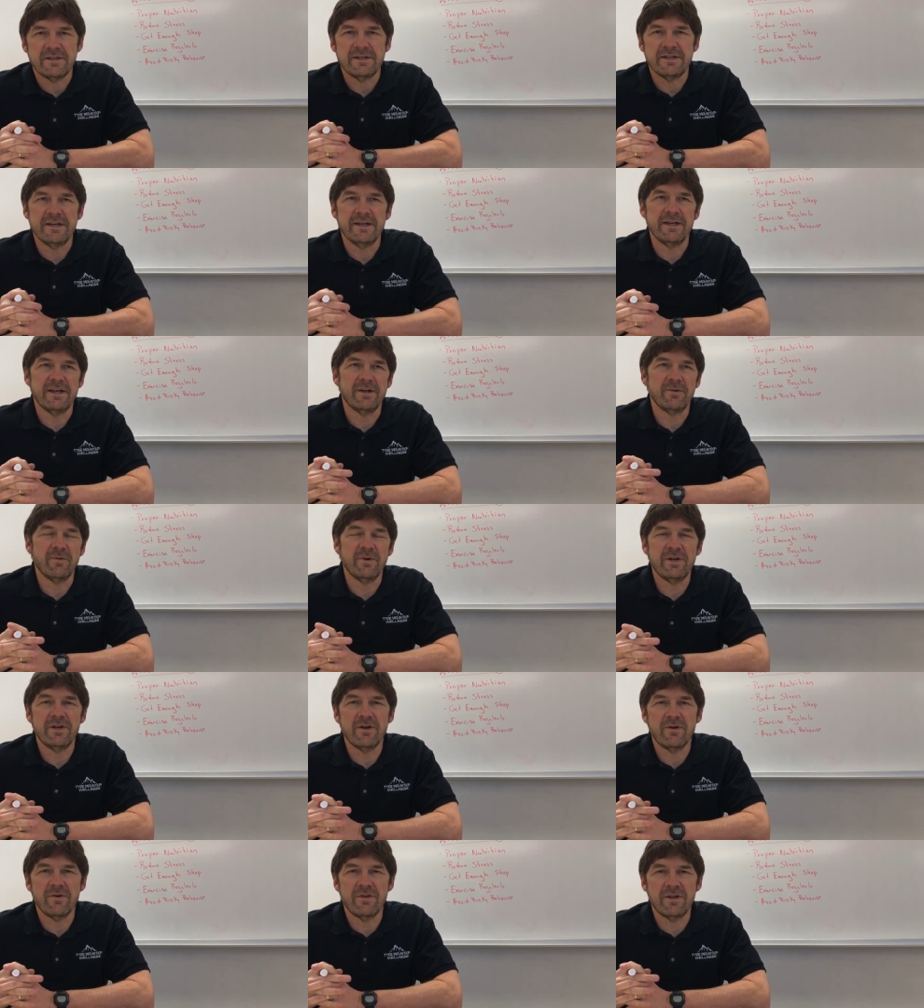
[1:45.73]
And we
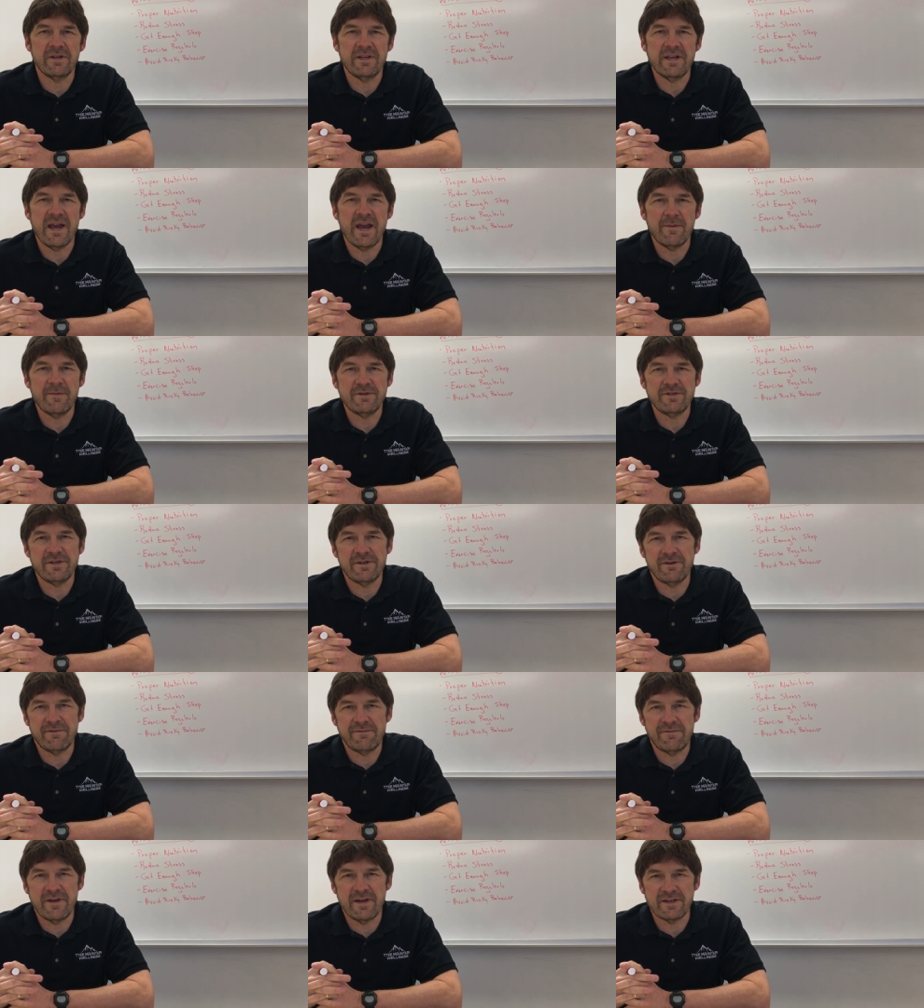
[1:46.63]
know the damaging
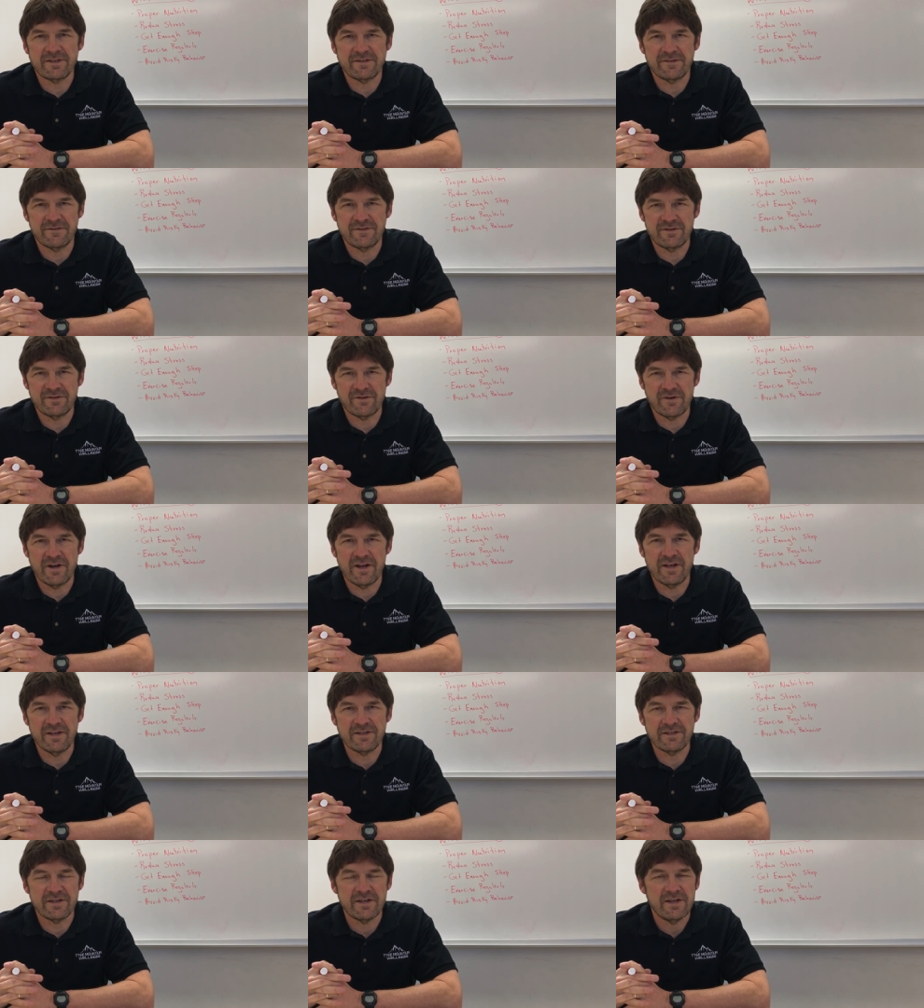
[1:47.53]
effects of
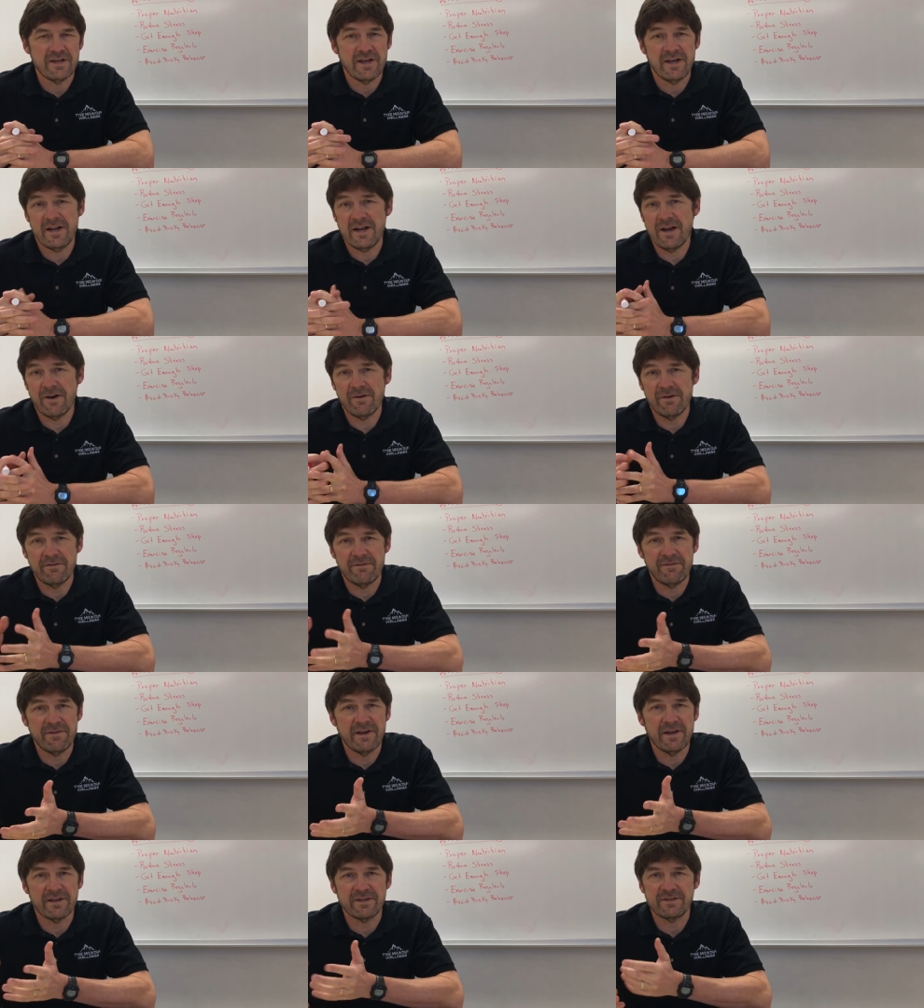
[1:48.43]
stress and how it
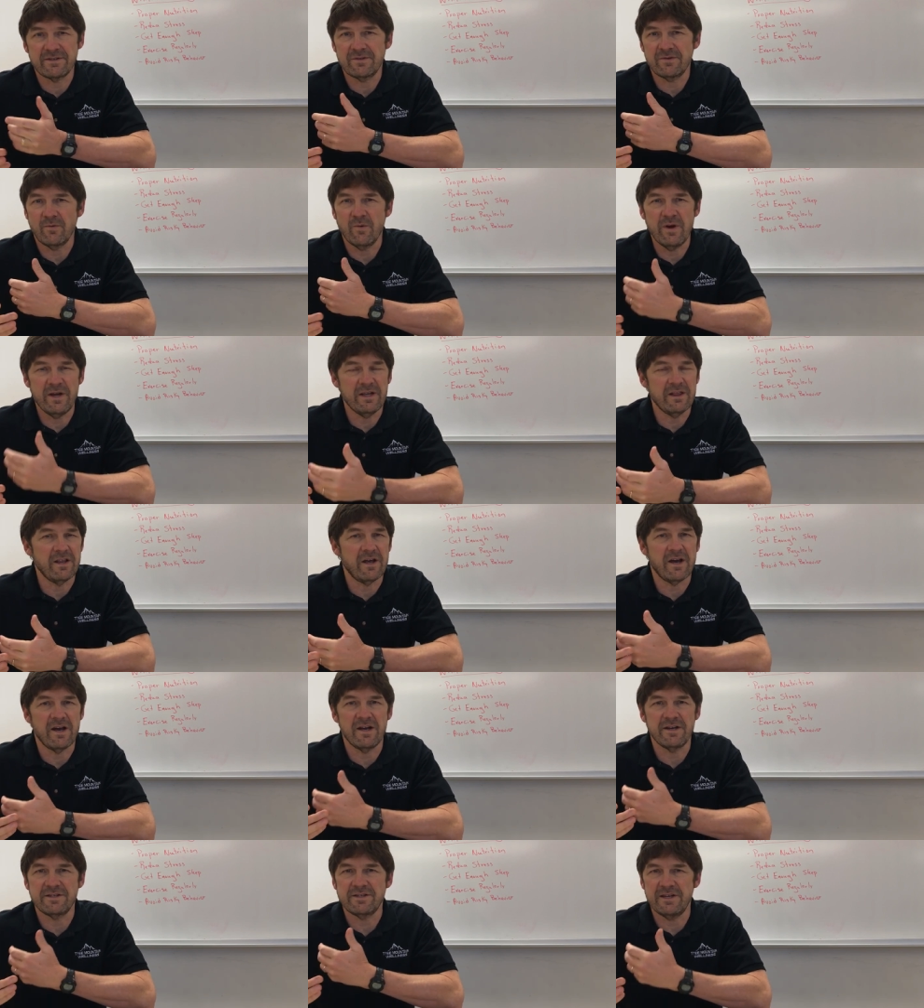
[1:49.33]
affects weight
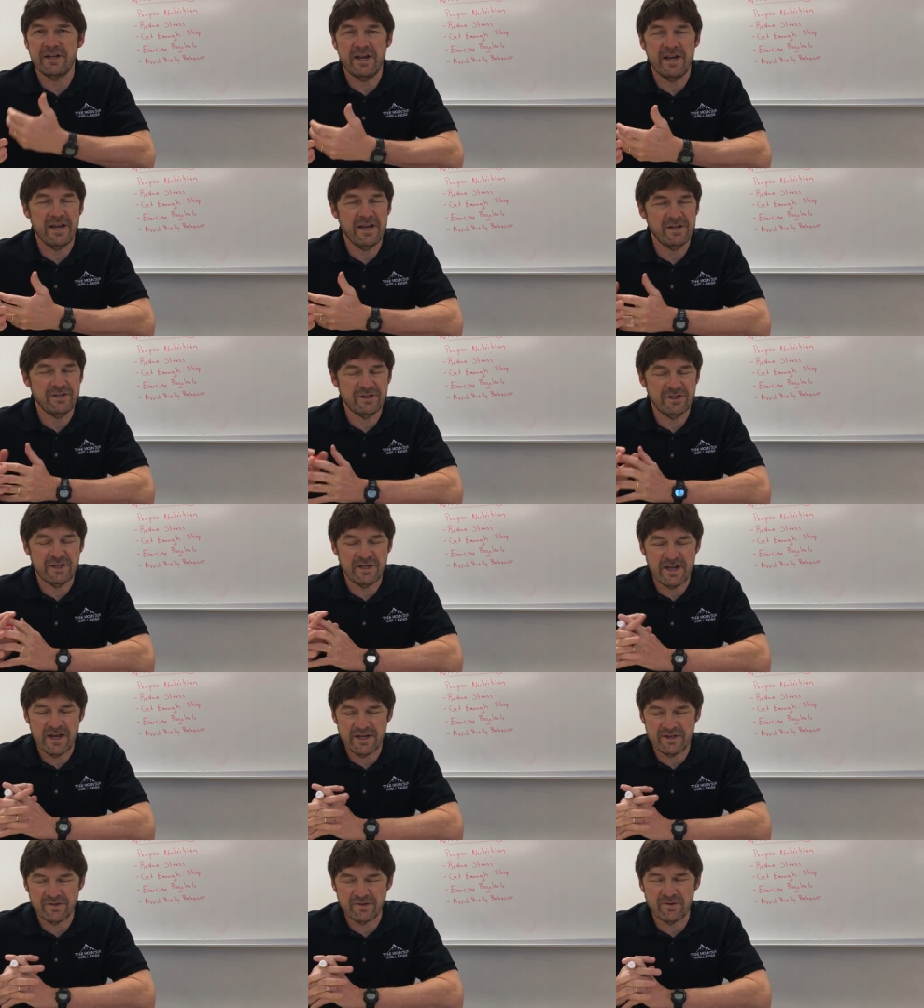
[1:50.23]
loss and aging and
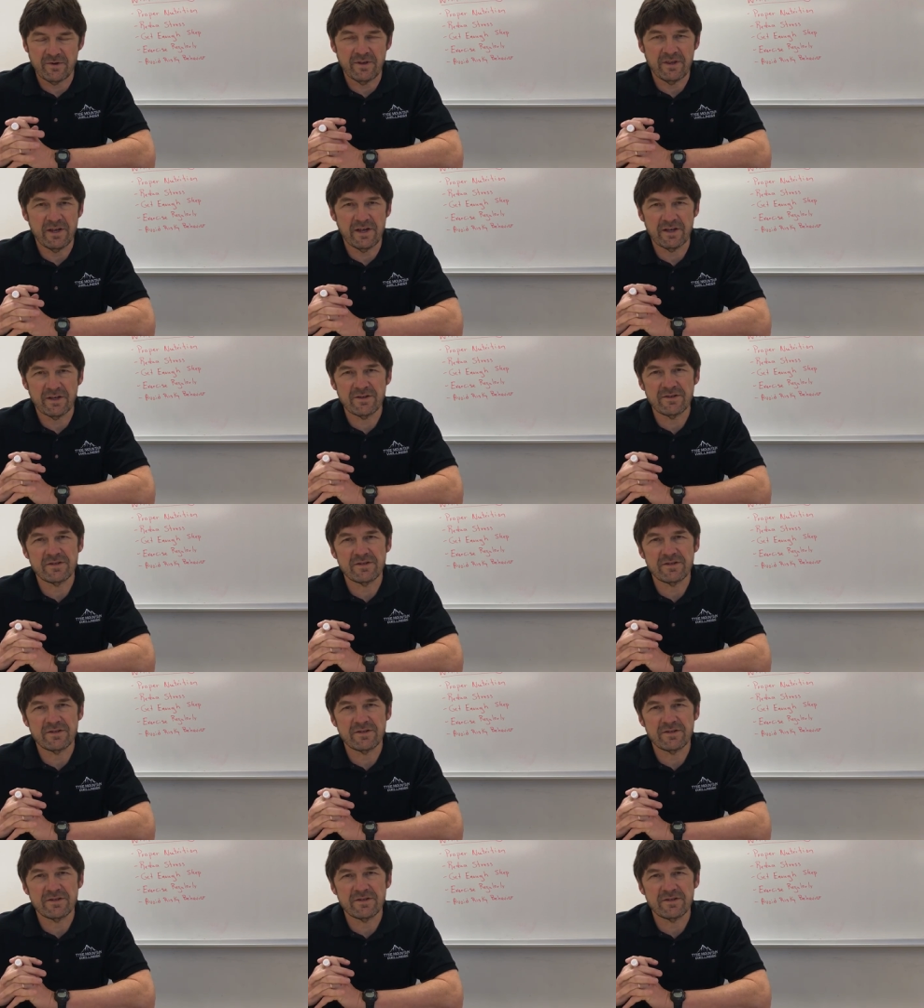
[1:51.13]
that sort of thing.